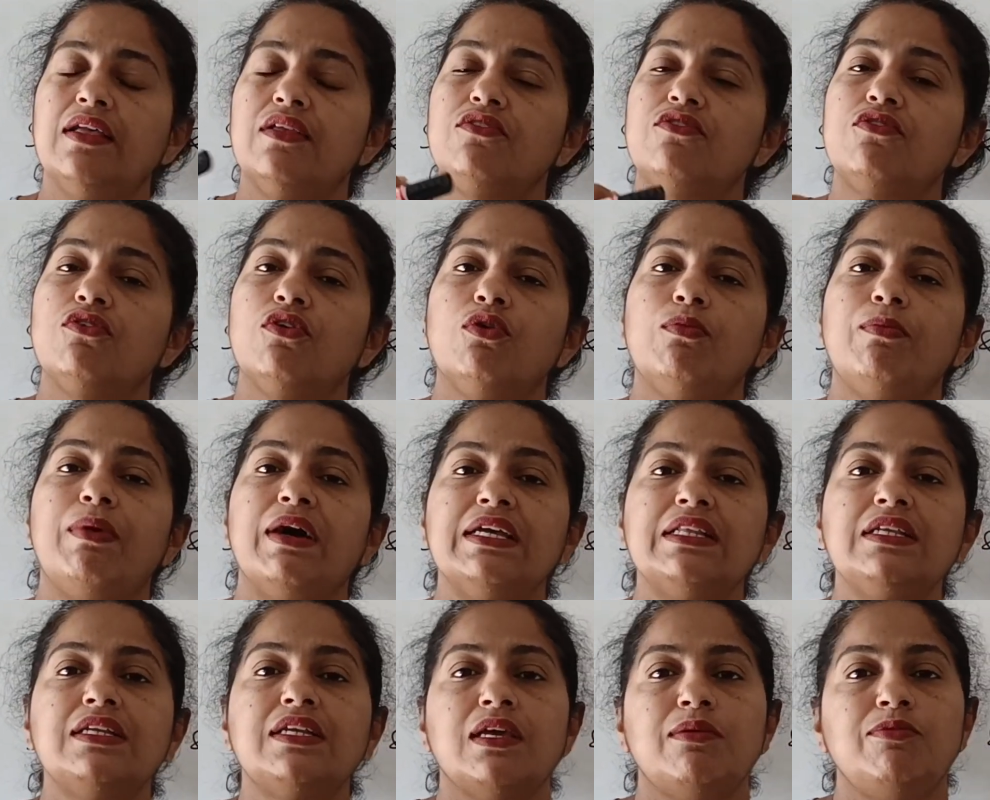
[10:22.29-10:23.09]
So
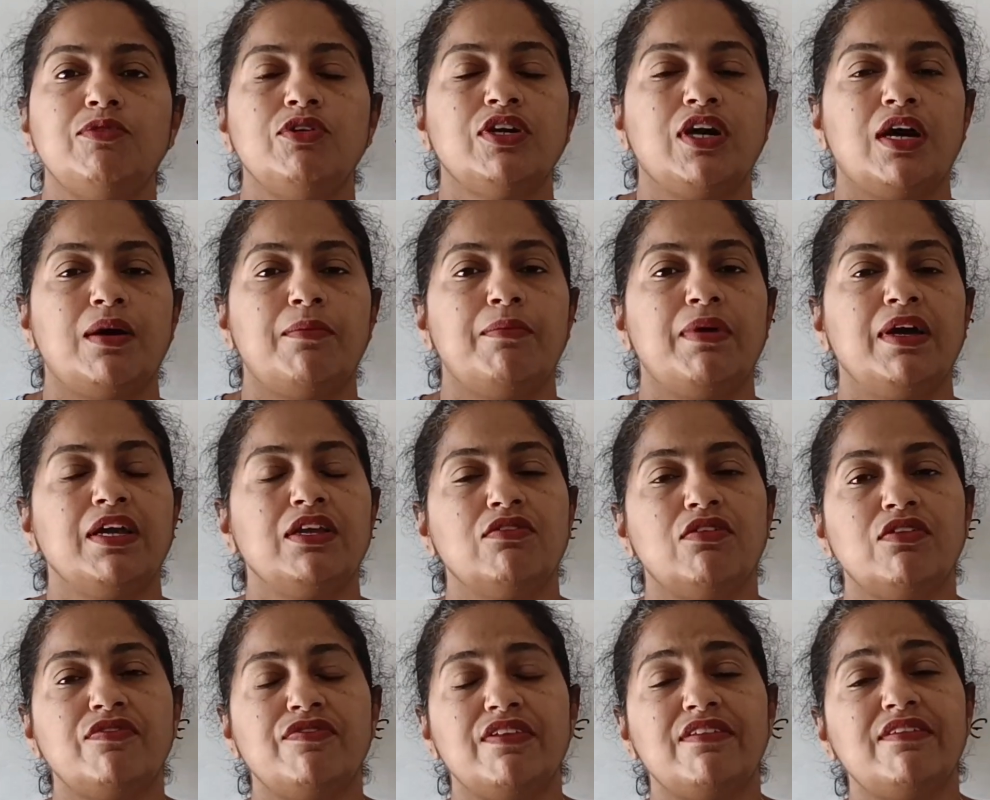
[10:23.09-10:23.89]
by the time you come
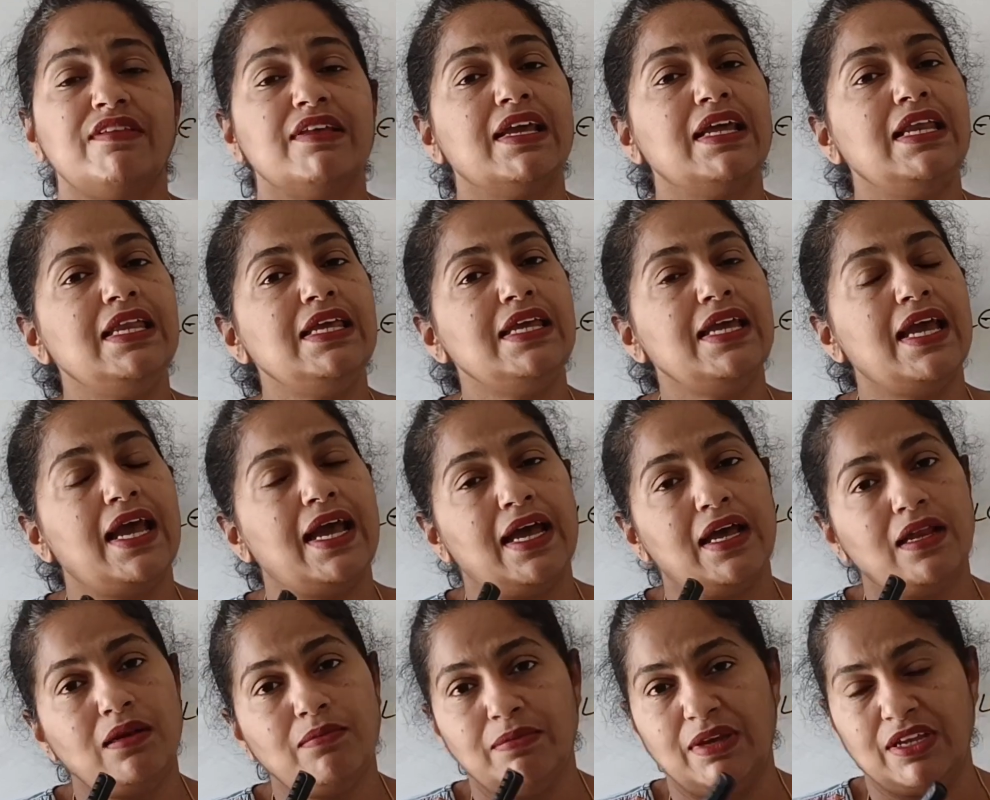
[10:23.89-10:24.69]
back, you are physically
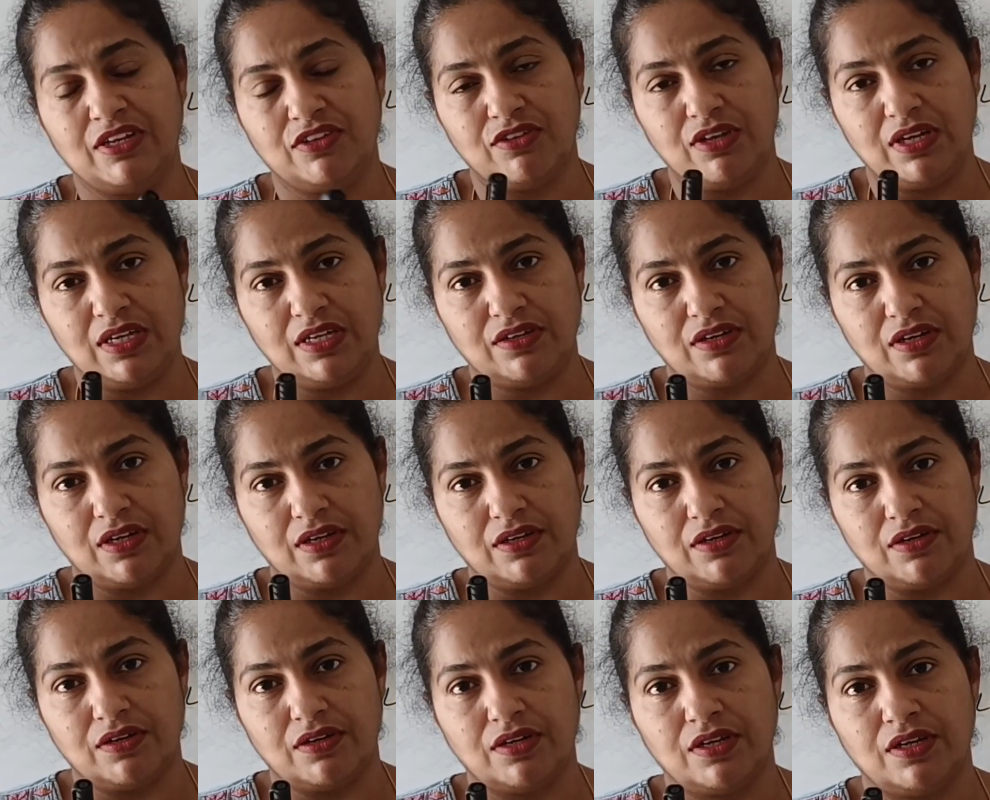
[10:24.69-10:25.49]
and mentally
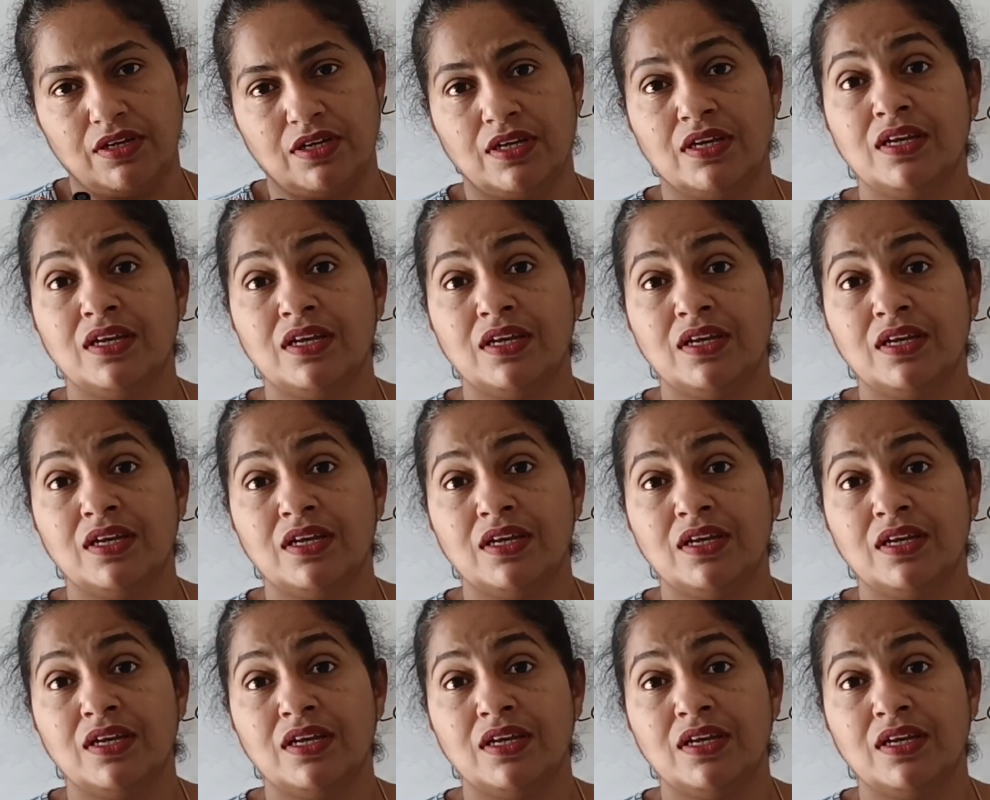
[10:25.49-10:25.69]
tired.